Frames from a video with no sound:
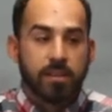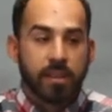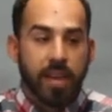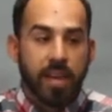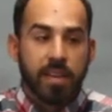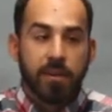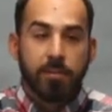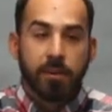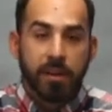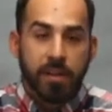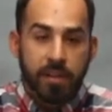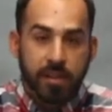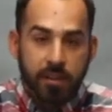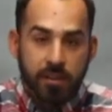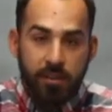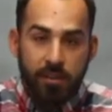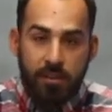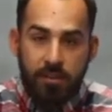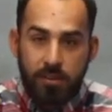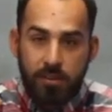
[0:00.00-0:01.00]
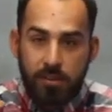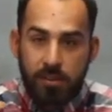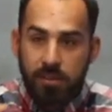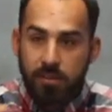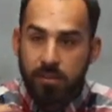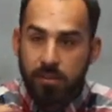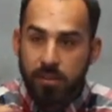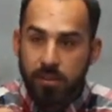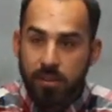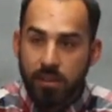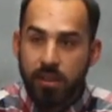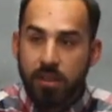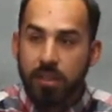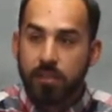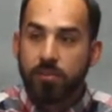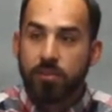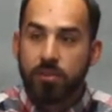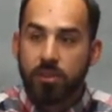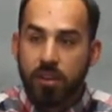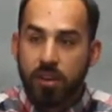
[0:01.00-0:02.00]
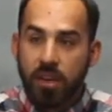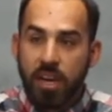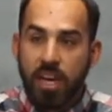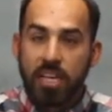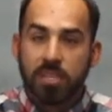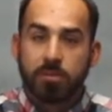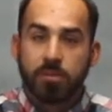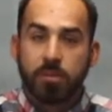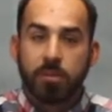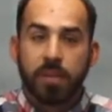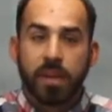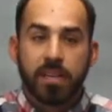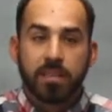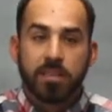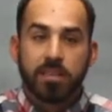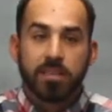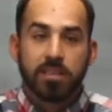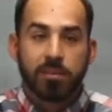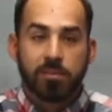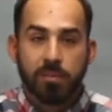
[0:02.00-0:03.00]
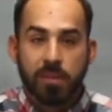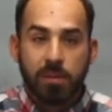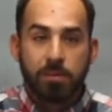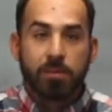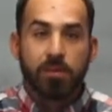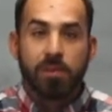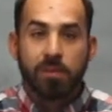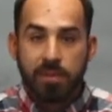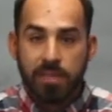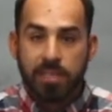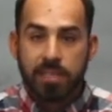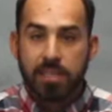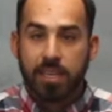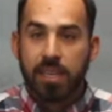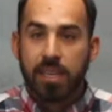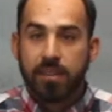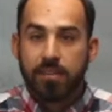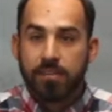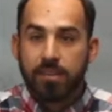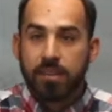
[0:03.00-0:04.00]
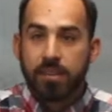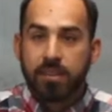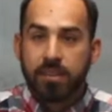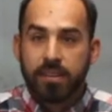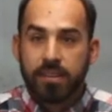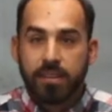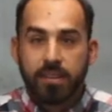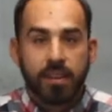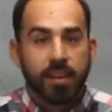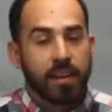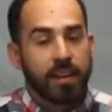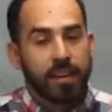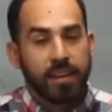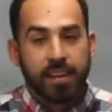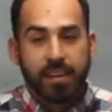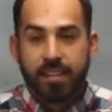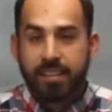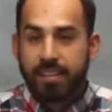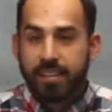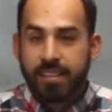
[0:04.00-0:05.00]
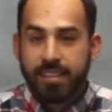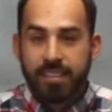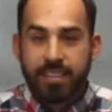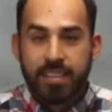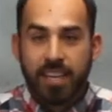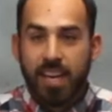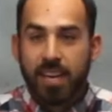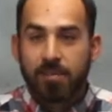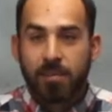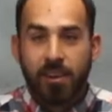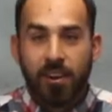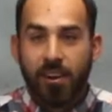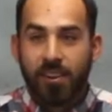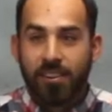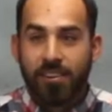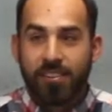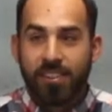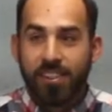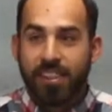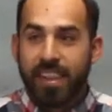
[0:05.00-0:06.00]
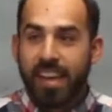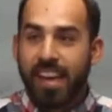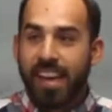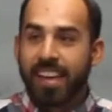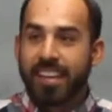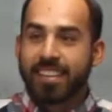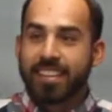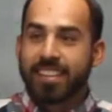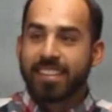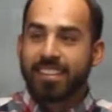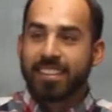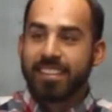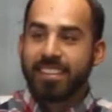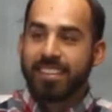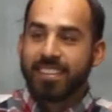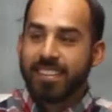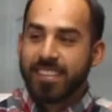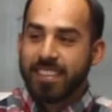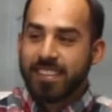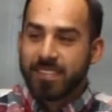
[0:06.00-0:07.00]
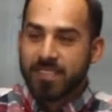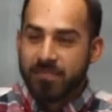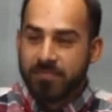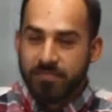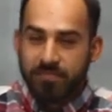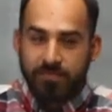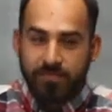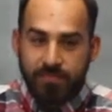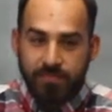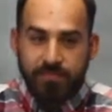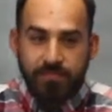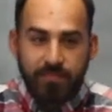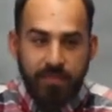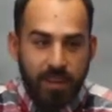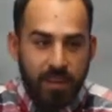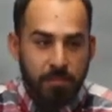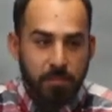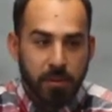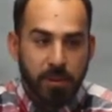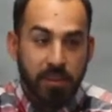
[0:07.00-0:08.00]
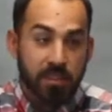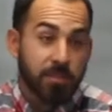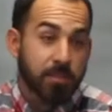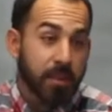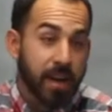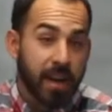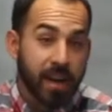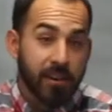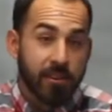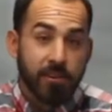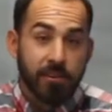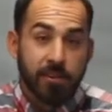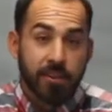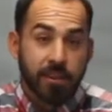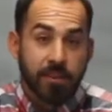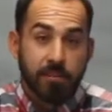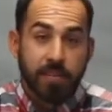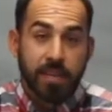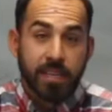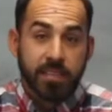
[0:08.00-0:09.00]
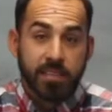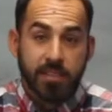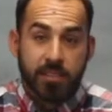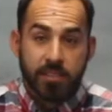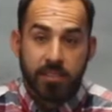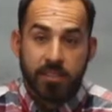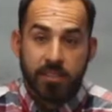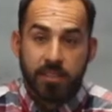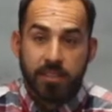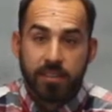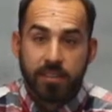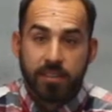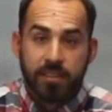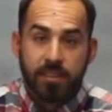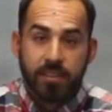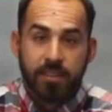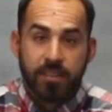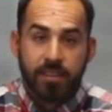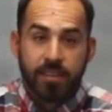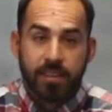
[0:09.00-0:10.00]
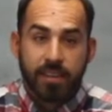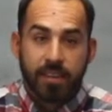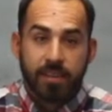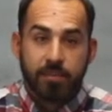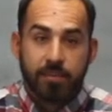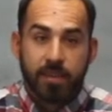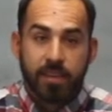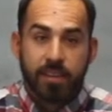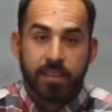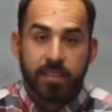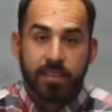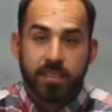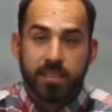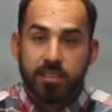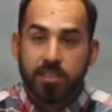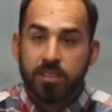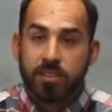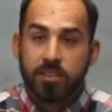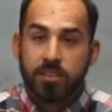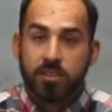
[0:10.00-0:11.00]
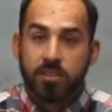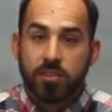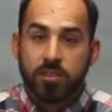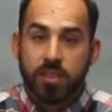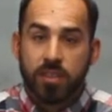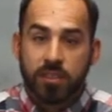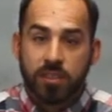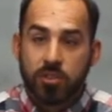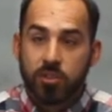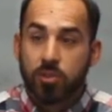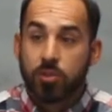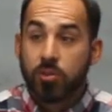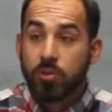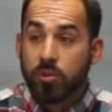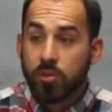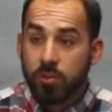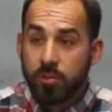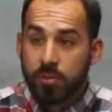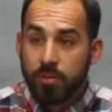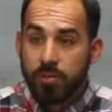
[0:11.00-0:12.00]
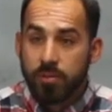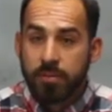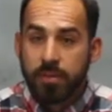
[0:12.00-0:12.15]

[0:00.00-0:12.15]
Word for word: anybody could deliver the gospel message and people could be saved. Uh, it's got to be harder than that. But there's power in the message because it's it's true.